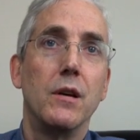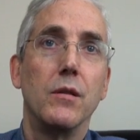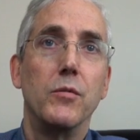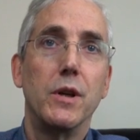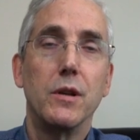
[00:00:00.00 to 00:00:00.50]

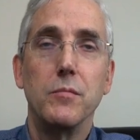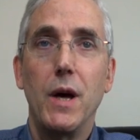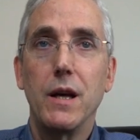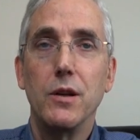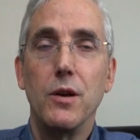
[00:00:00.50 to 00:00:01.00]
We could
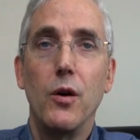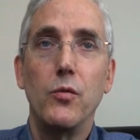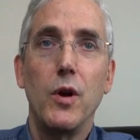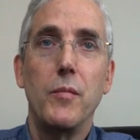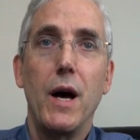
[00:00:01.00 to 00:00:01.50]
make a
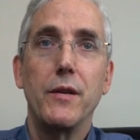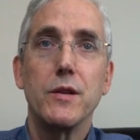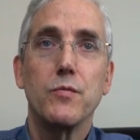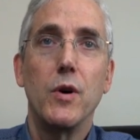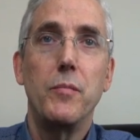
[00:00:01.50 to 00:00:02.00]
note about
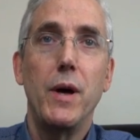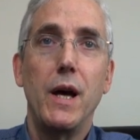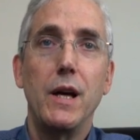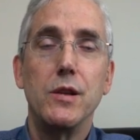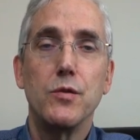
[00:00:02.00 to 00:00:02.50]
this web
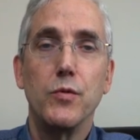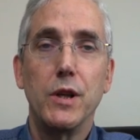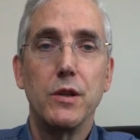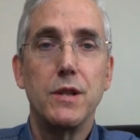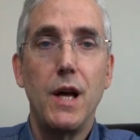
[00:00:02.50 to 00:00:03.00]
page. We
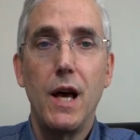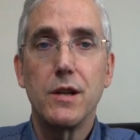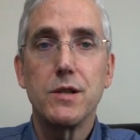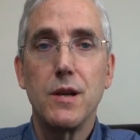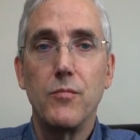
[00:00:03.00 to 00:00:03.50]
could
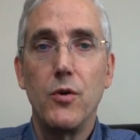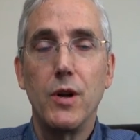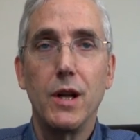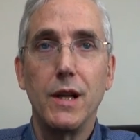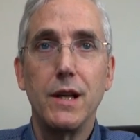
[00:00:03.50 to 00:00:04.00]
text
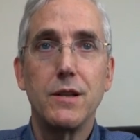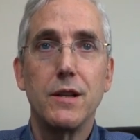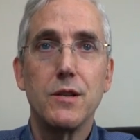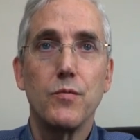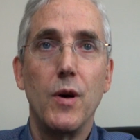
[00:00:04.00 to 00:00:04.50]
someone a link to
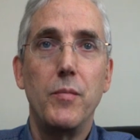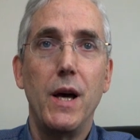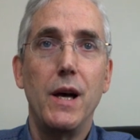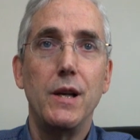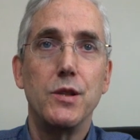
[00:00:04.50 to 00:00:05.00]
this web
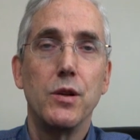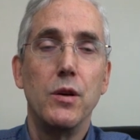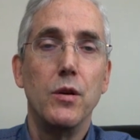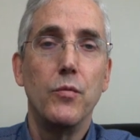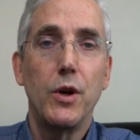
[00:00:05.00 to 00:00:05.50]
page.
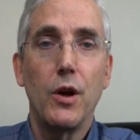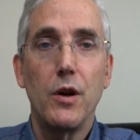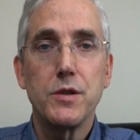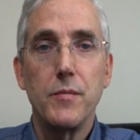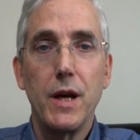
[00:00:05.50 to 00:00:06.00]
We could
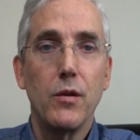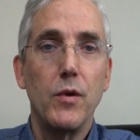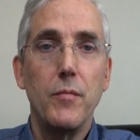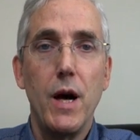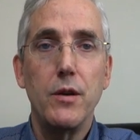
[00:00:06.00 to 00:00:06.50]
also make a
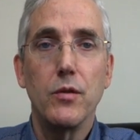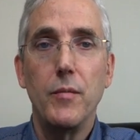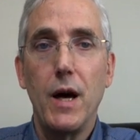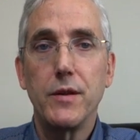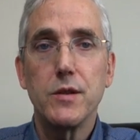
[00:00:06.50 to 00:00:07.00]
reminder
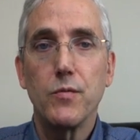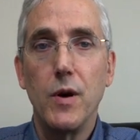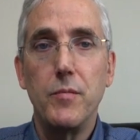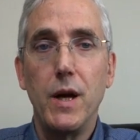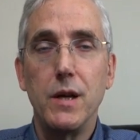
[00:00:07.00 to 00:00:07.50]
about this
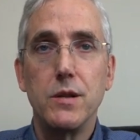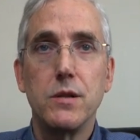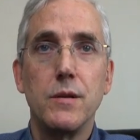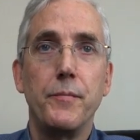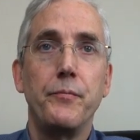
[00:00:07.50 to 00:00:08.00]
web
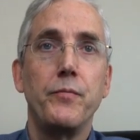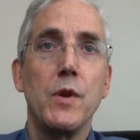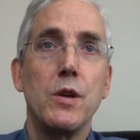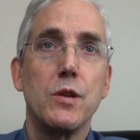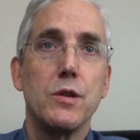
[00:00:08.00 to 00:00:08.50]
page.
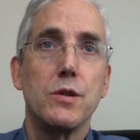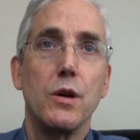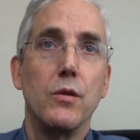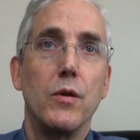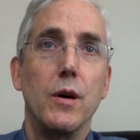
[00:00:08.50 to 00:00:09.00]

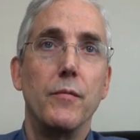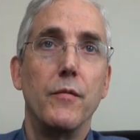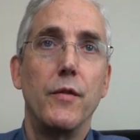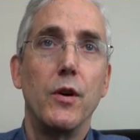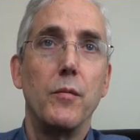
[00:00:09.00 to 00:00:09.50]
So
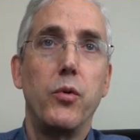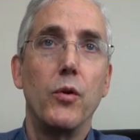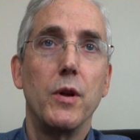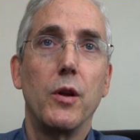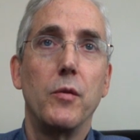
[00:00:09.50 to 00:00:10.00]
very
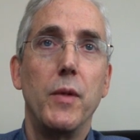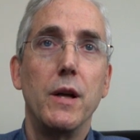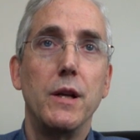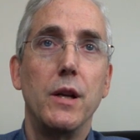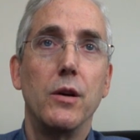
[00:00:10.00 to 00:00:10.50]
important little
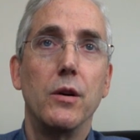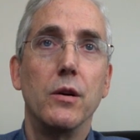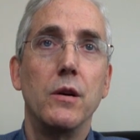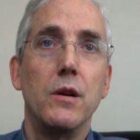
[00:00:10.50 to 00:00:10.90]
button here.